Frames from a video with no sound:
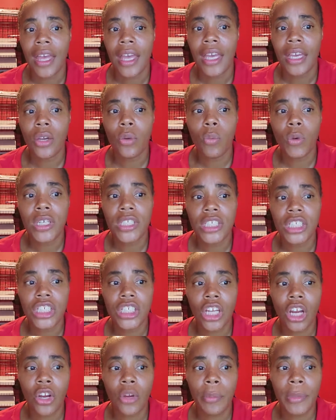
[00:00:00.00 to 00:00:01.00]
it was
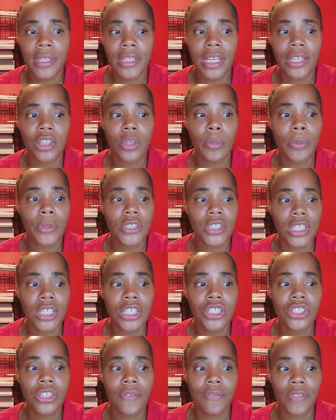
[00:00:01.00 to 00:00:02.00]
determined that the
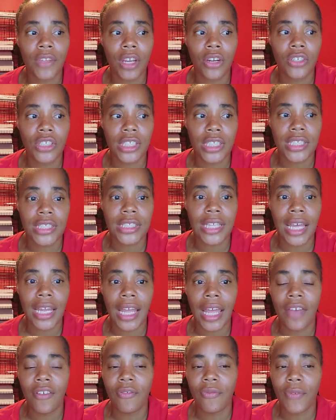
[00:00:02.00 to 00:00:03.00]
percentage of nurses that
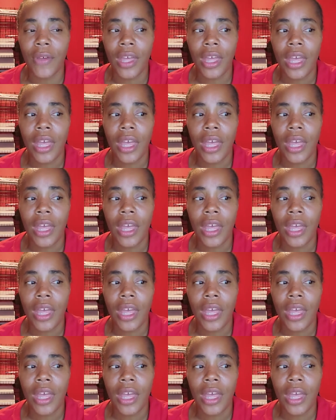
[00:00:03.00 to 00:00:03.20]
have